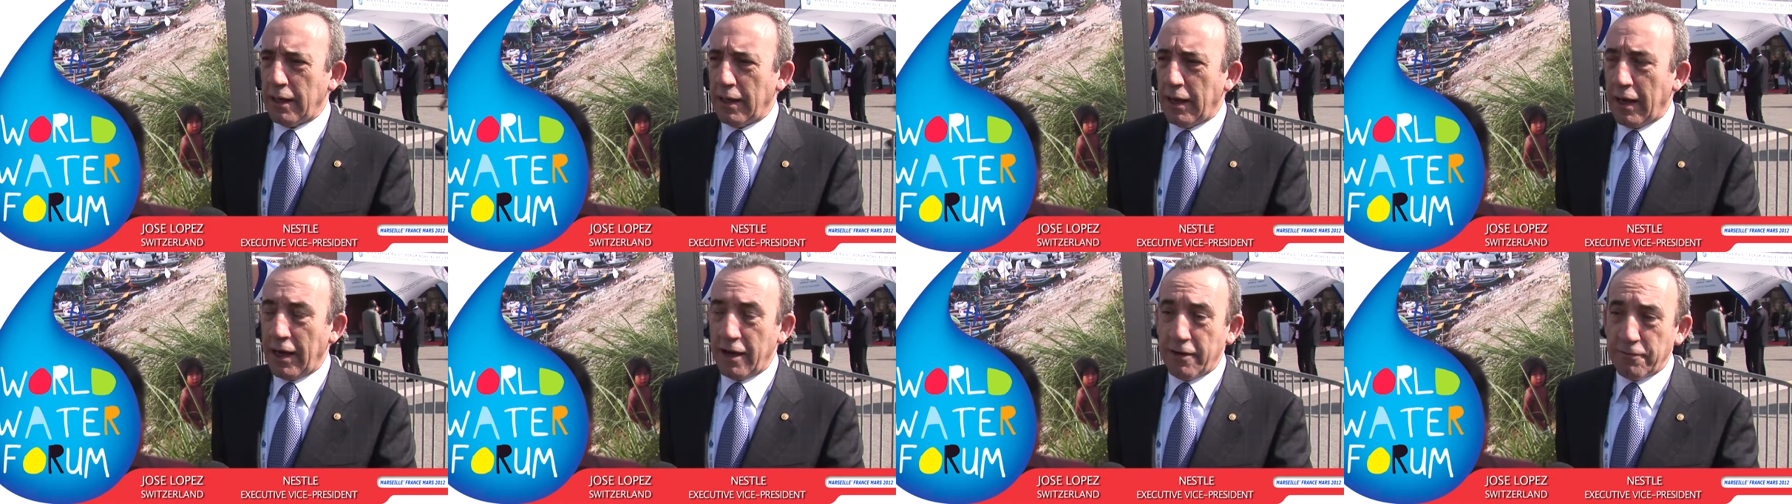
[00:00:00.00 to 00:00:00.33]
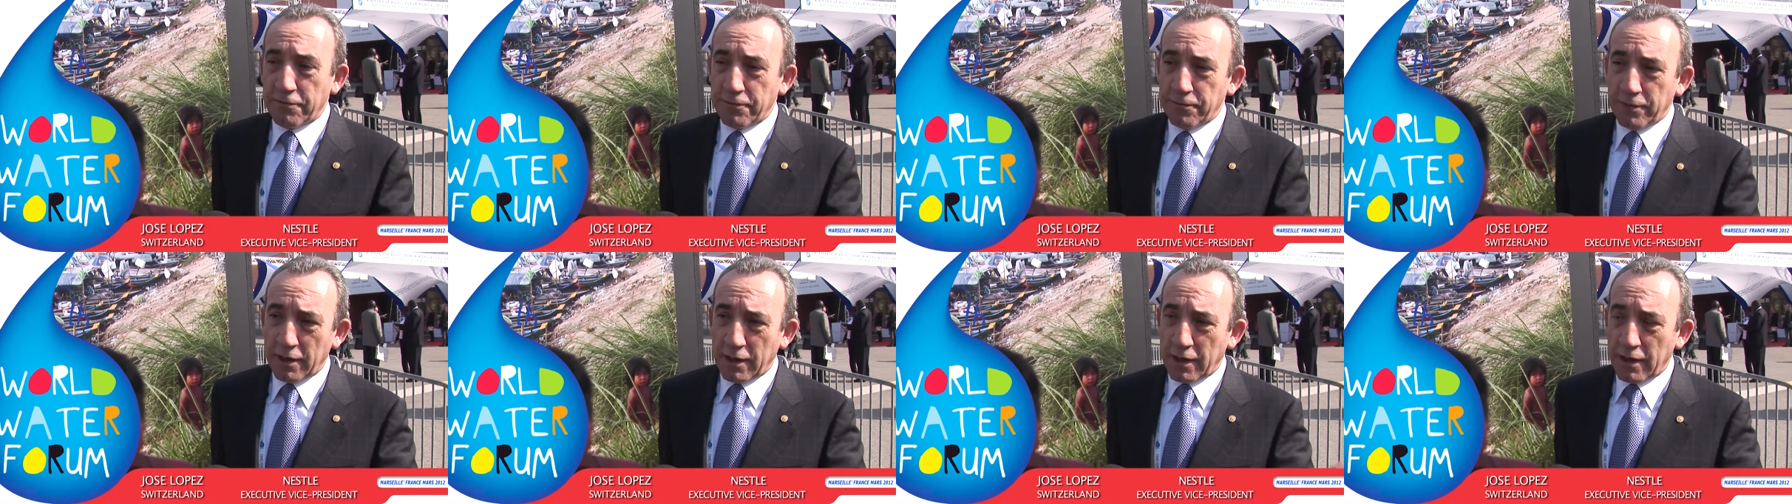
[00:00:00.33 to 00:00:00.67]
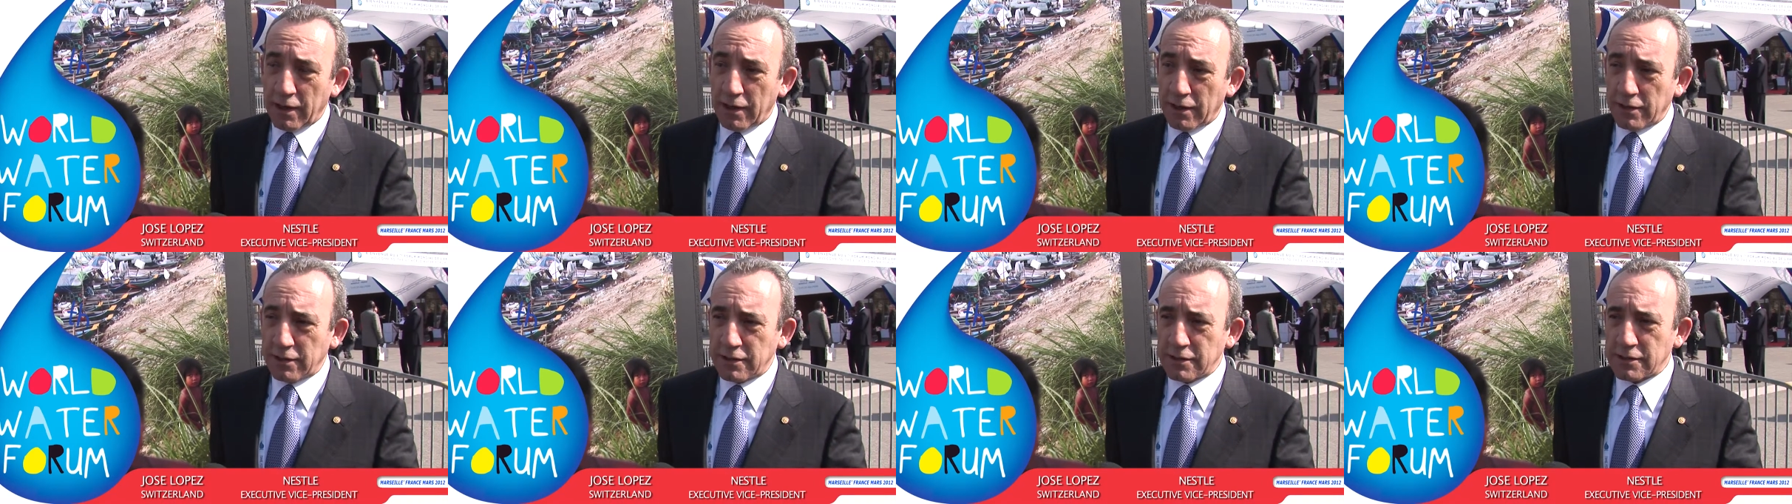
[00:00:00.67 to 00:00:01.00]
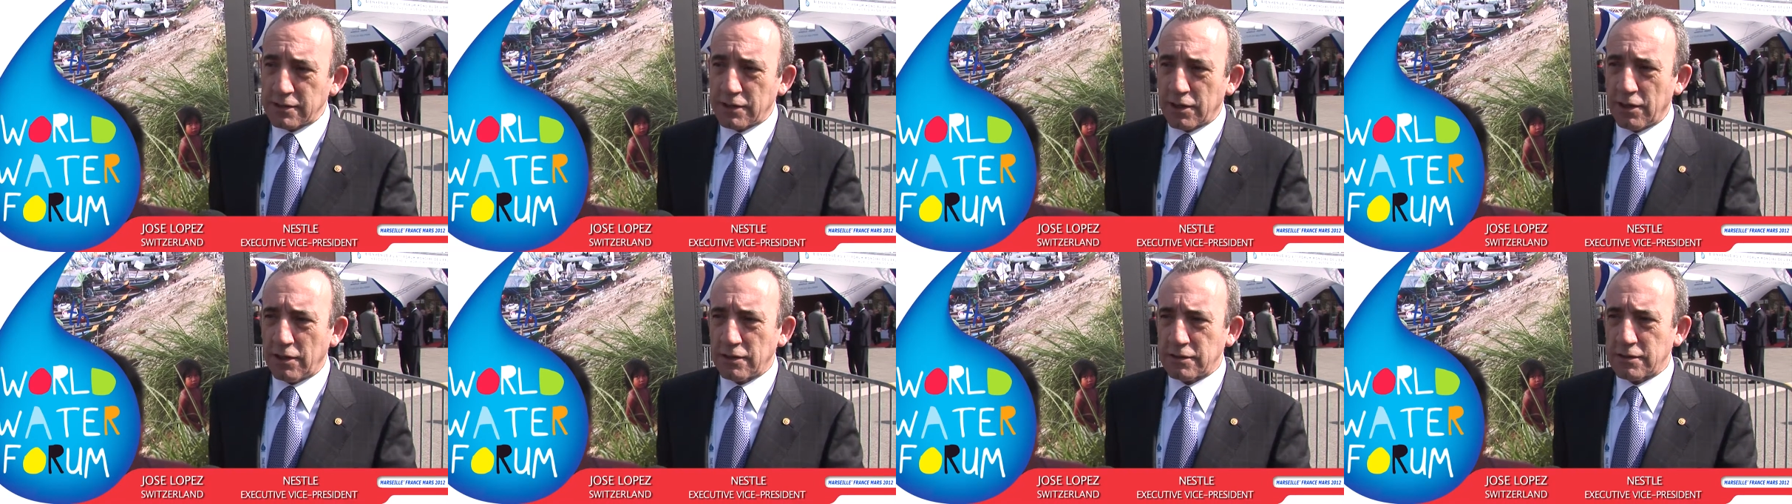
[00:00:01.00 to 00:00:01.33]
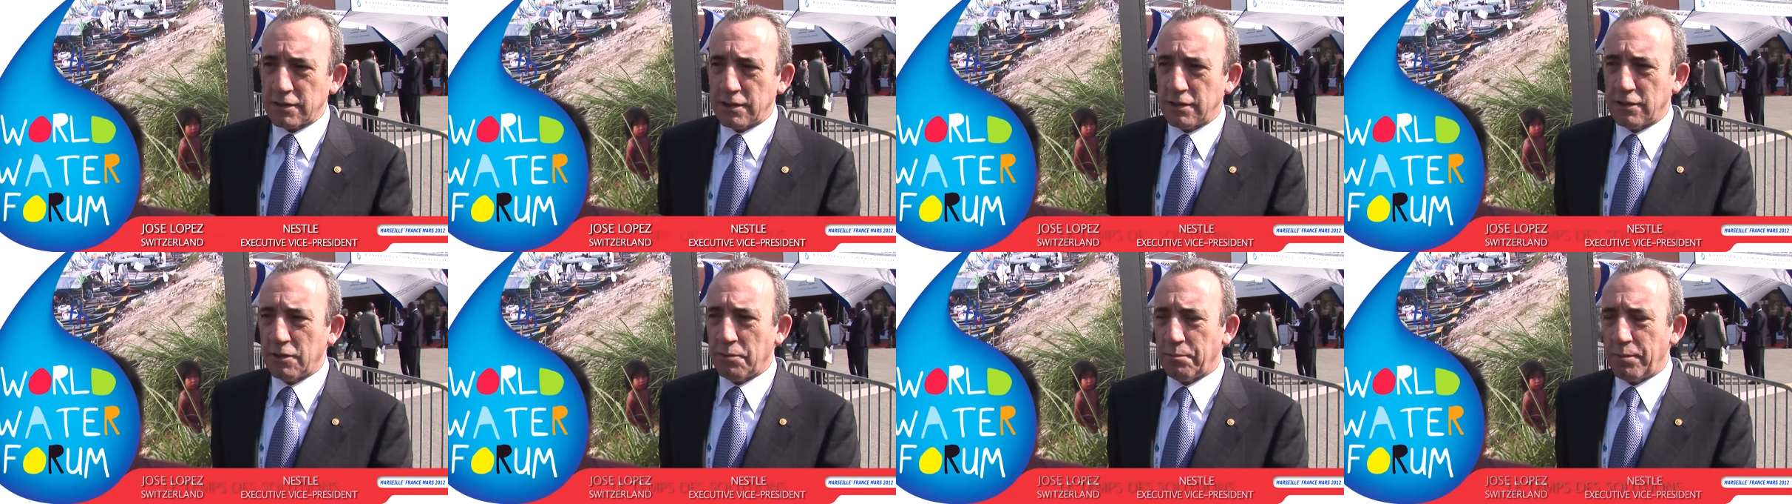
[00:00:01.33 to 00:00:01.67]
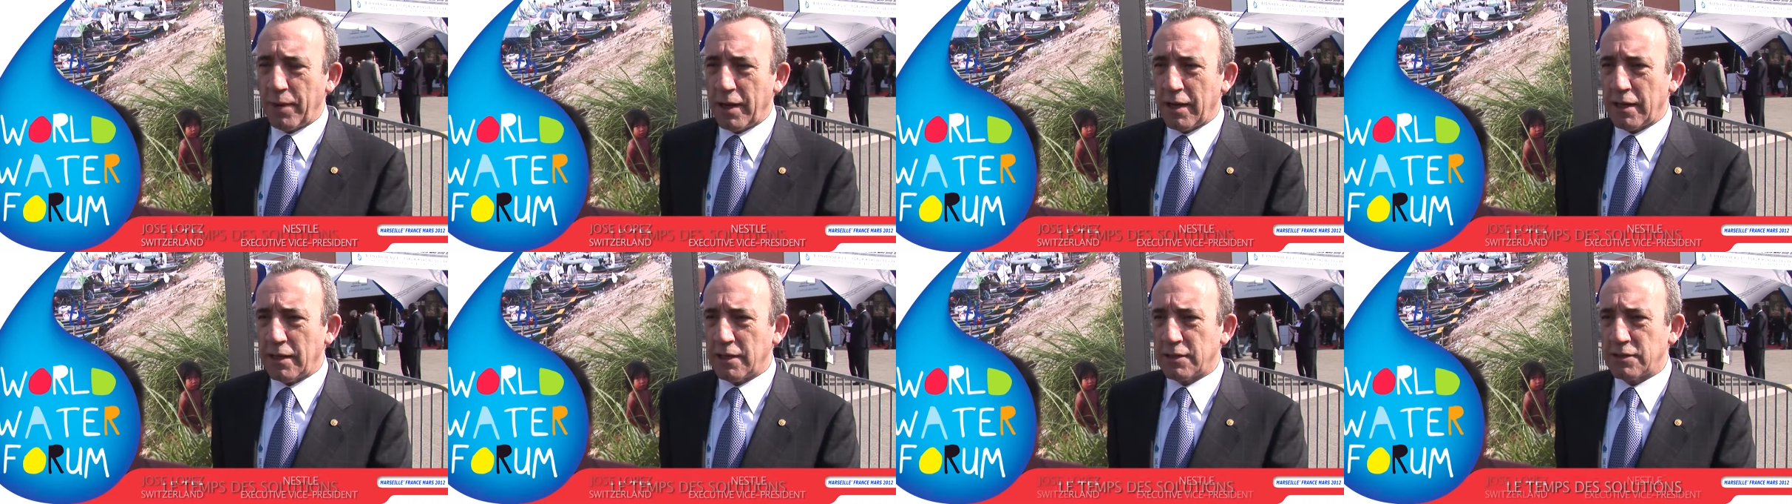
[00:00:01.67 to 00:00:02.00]
I've discussed in the
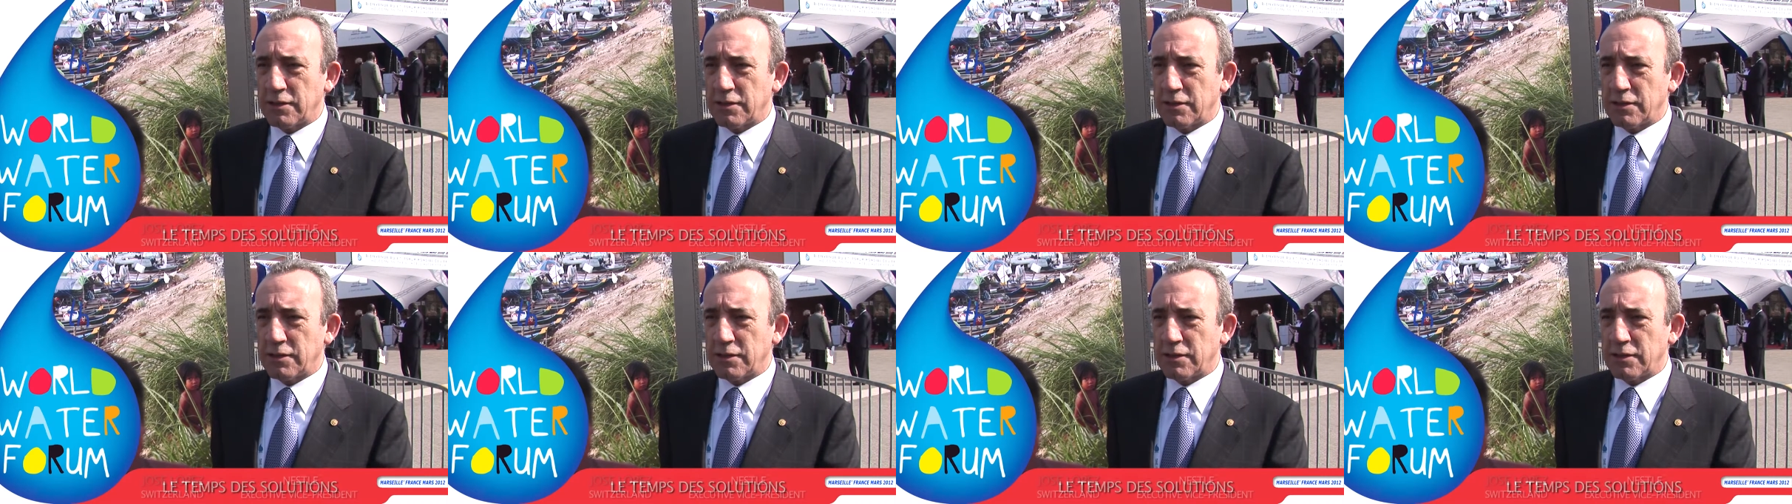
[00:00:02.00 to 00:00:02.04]
panel